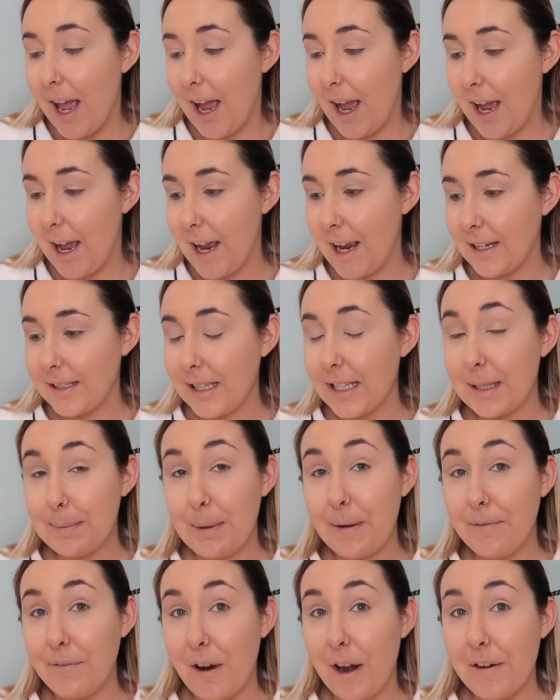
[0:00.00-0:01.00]
and it's
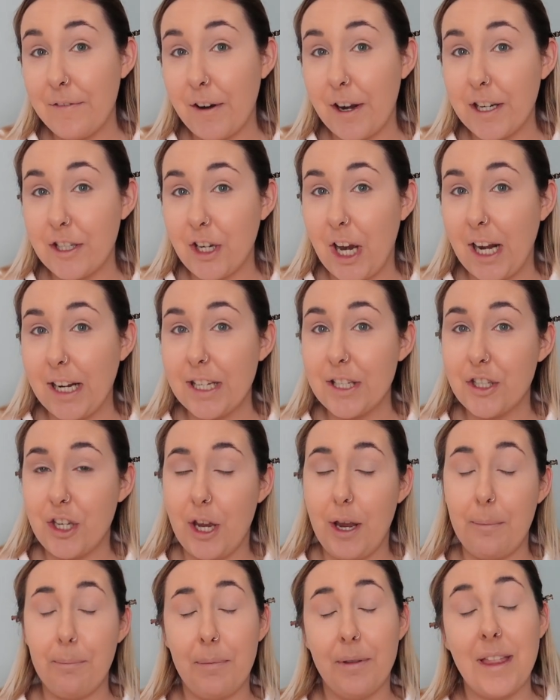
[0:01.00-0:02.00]
been very challenging.